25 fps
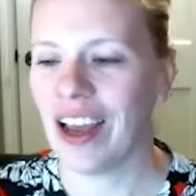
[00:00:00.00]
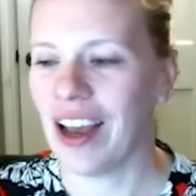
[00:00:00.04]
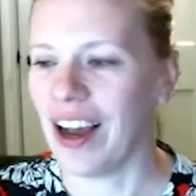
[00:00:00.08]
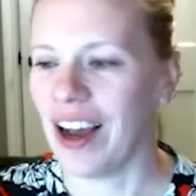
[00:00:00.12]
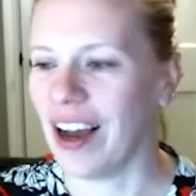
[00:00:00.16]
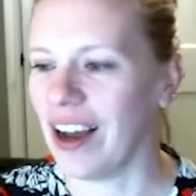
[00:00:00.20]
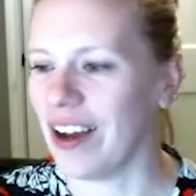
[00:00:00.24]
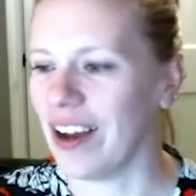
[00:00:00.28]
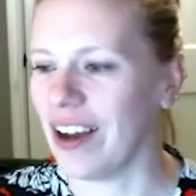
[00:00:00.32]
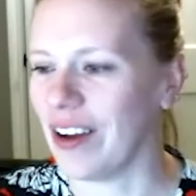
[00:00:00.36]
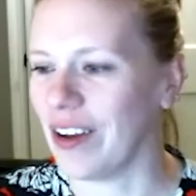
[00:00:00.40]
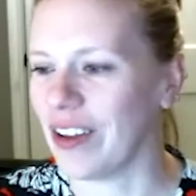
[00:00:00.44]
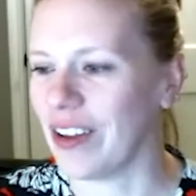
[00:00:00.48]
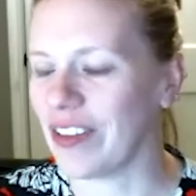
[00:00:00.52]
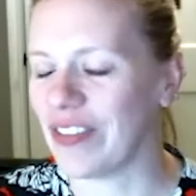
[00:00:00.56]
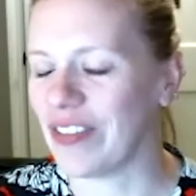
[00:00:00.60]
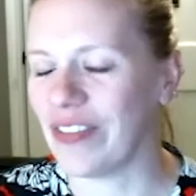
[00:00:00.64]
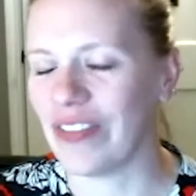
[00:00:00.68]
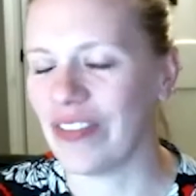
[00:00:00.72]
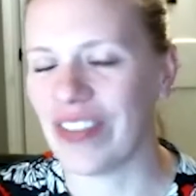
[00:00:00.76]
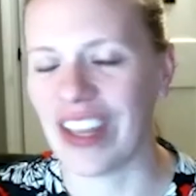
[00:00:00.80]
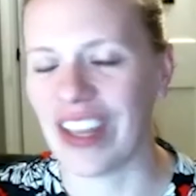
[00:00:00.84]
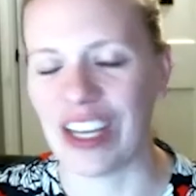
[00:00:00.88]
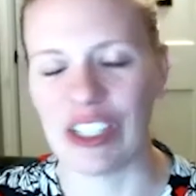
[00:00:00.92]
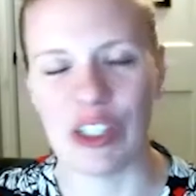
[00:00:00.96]
Uh,
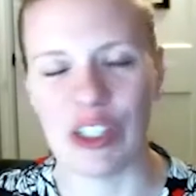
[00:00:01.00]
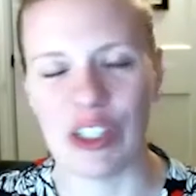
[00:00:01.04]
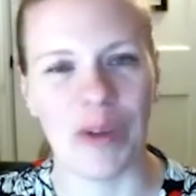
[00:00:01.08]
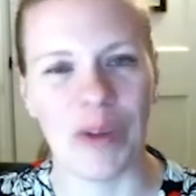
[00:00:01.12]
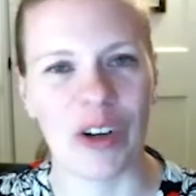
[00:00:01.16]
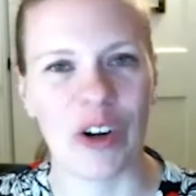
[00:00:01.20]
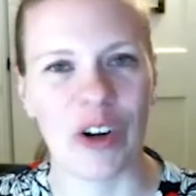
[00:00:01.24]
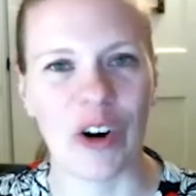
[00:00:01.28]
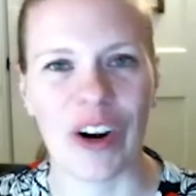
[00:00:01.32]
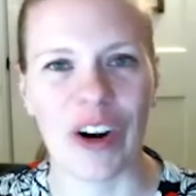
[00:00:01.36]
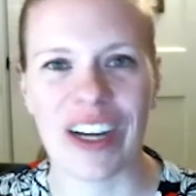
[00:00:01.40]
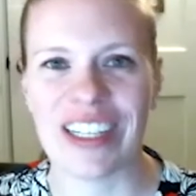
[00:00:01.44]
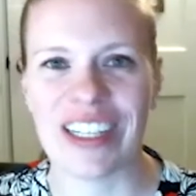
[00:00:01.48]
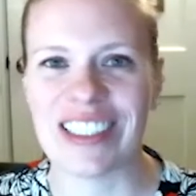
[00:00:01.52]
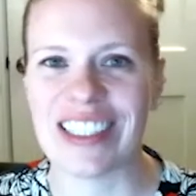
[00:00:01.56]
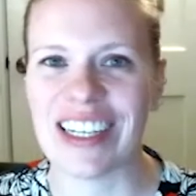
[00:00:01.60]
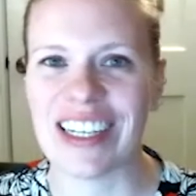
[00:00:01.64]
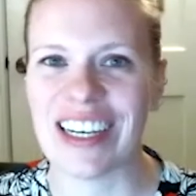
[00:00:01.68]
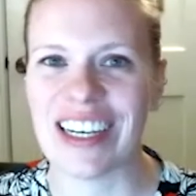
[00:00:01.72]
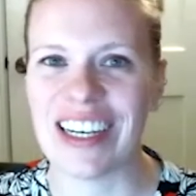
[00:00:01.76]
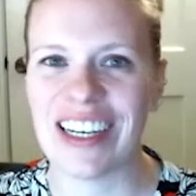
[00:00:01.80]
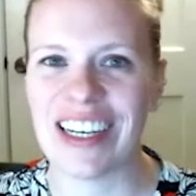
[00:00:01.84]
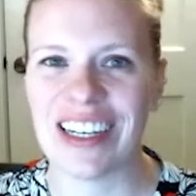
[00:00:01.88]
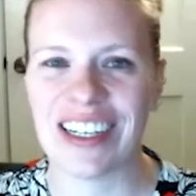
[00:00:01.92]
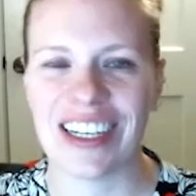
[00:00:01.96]
things have been crazy.